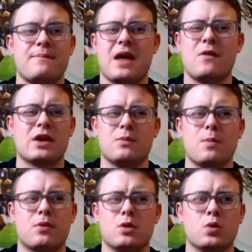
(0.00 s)
I reckon
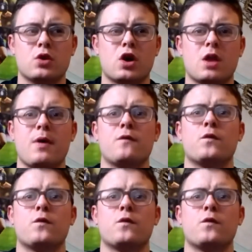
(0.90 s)
we probably would have got about